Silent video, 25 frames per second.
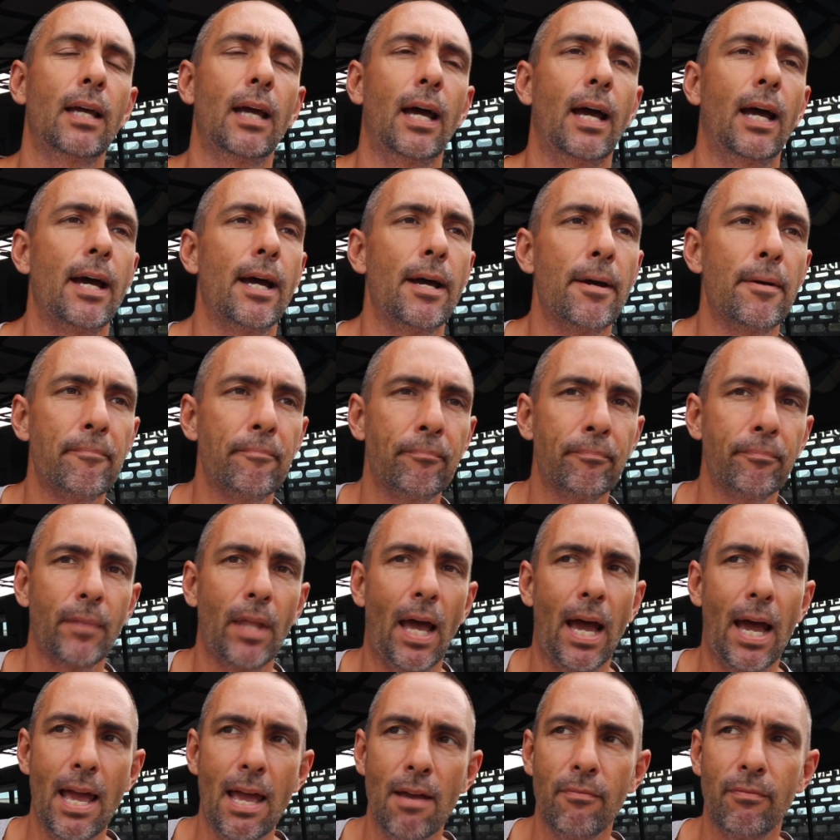
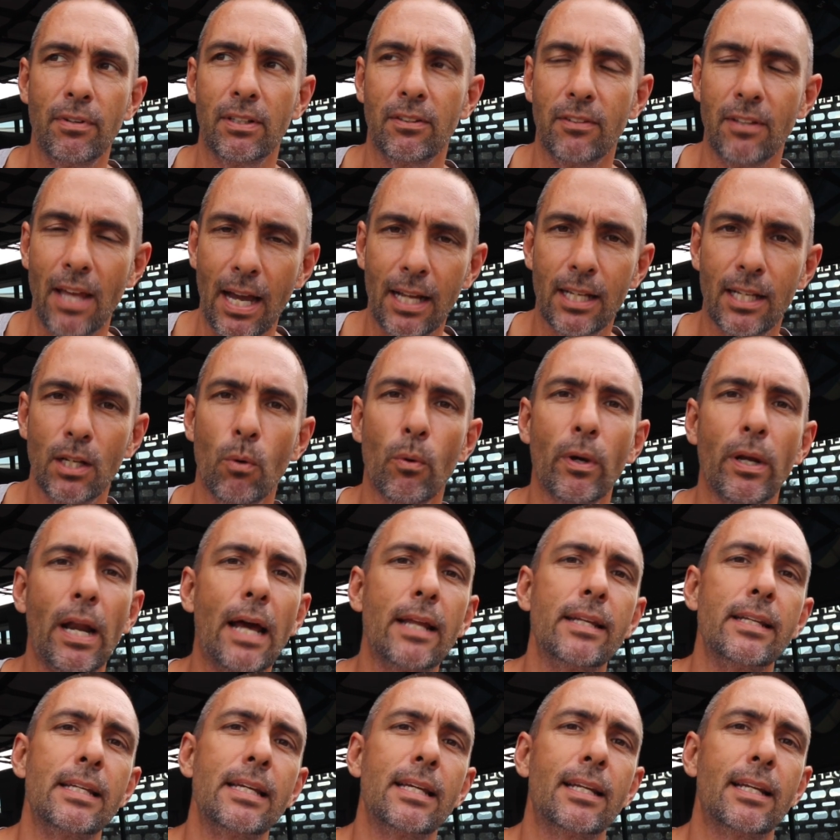I have exactly what
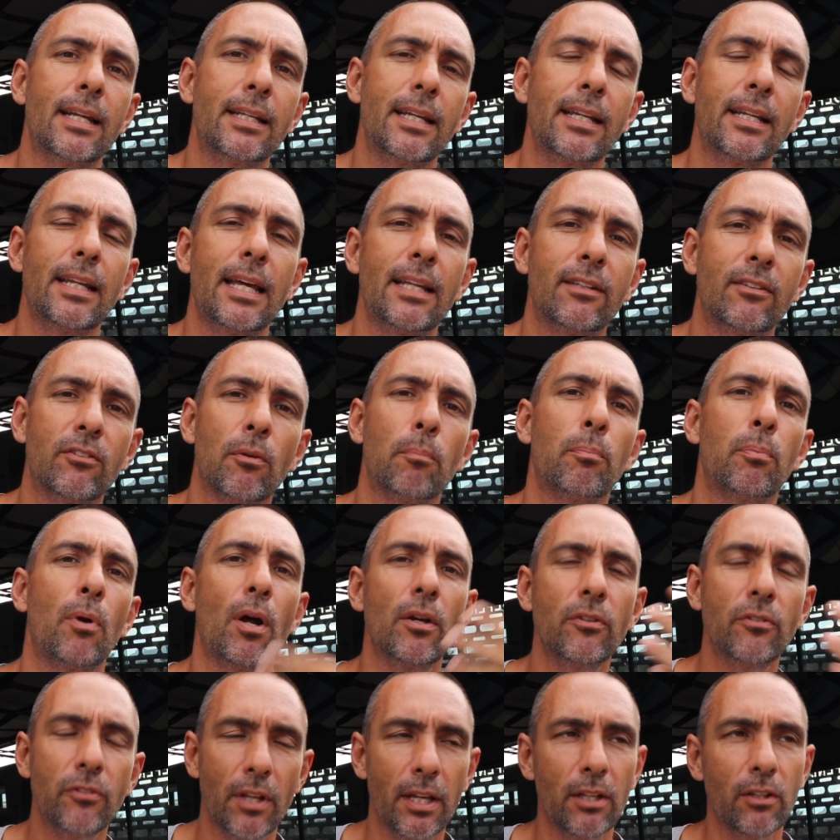I need, and it's a
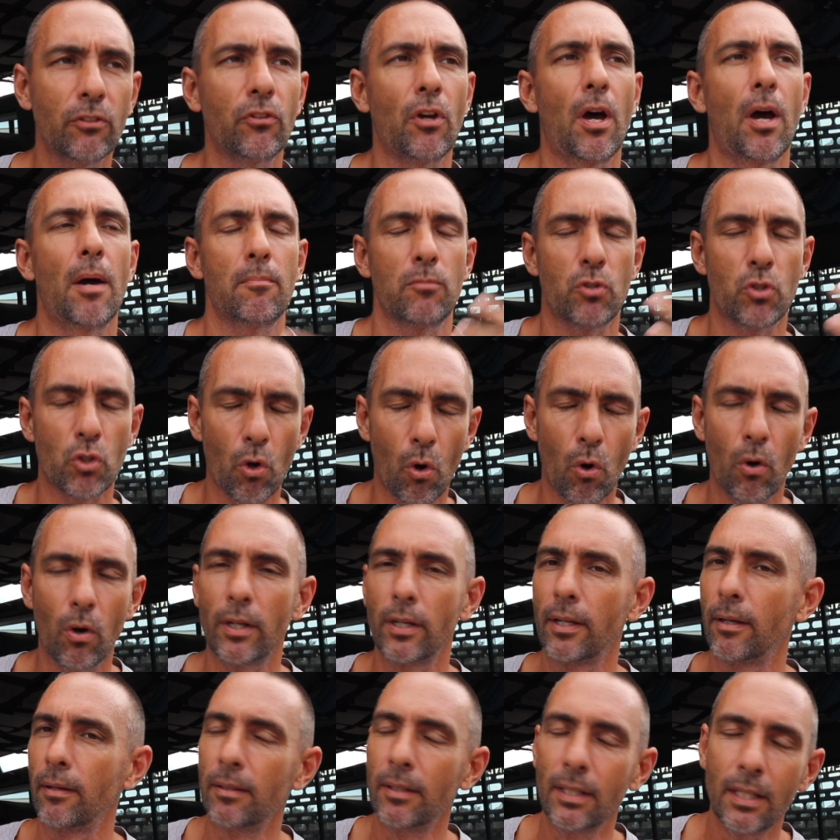process. So I'm sure
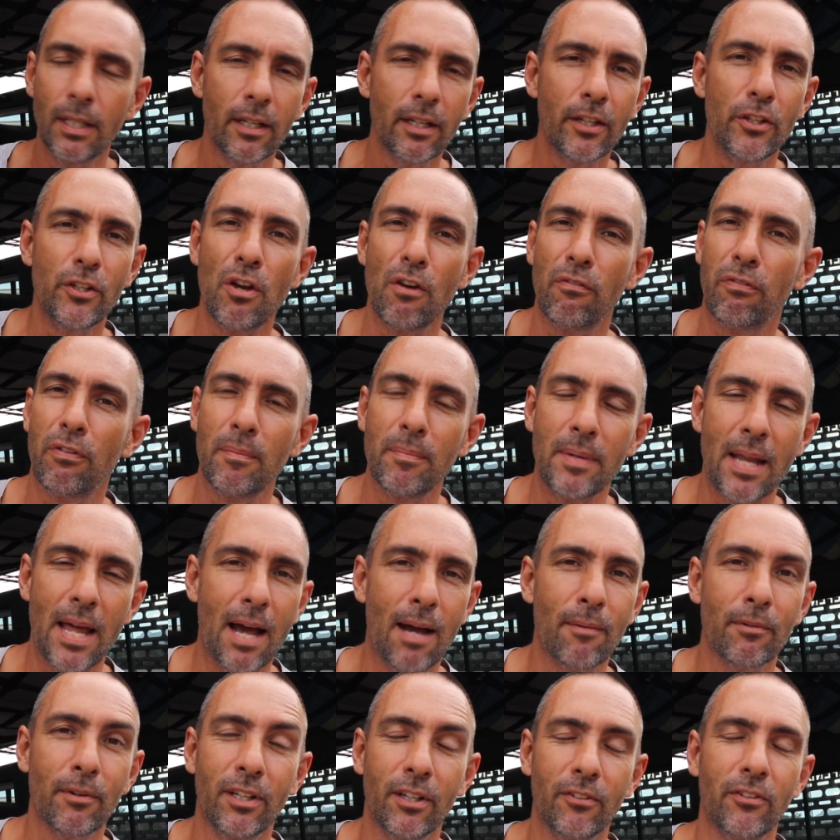in a year from
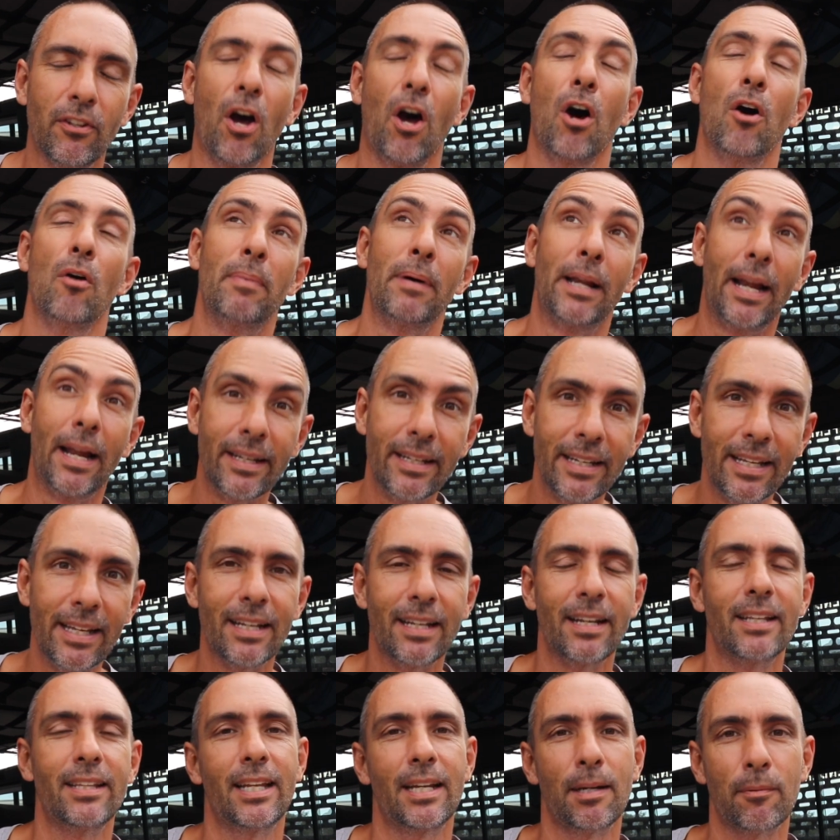now I'm going to say, oh, but I need
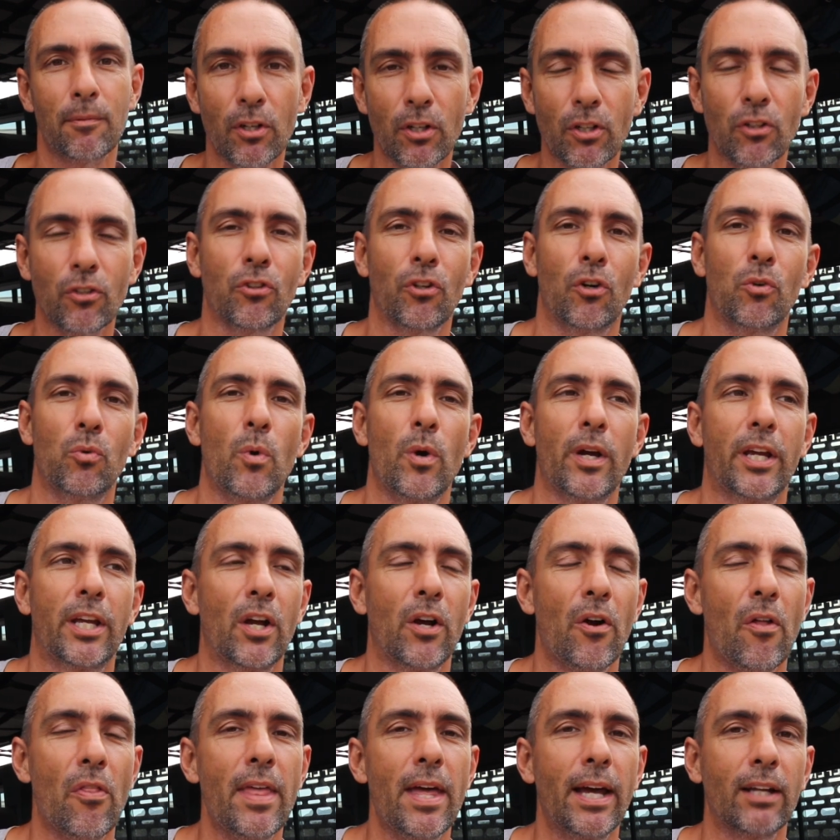it, and then I'm going to start
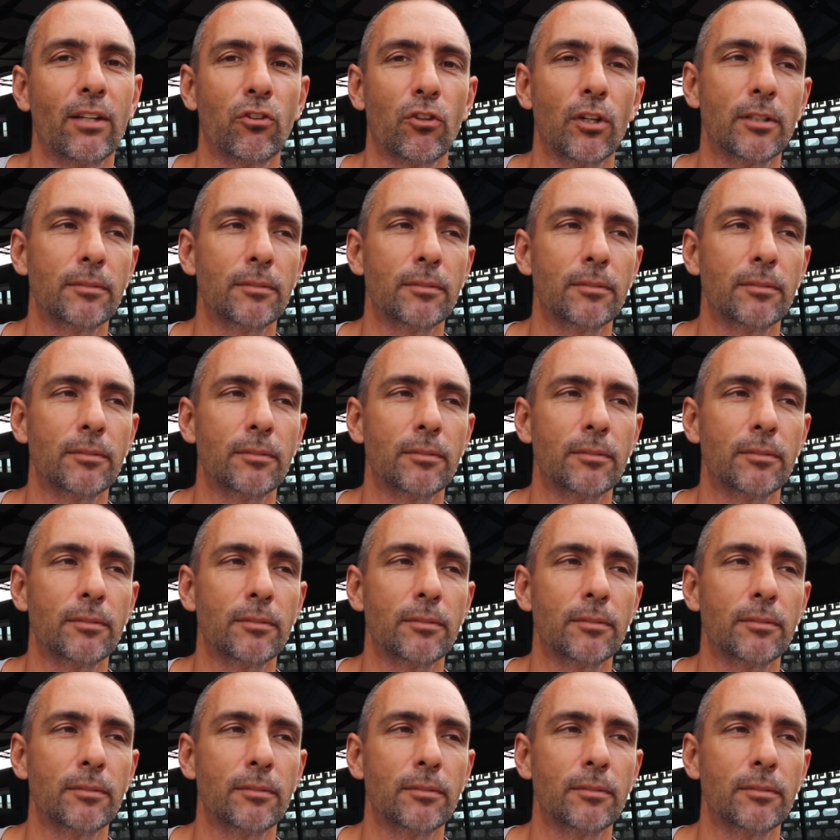working on that.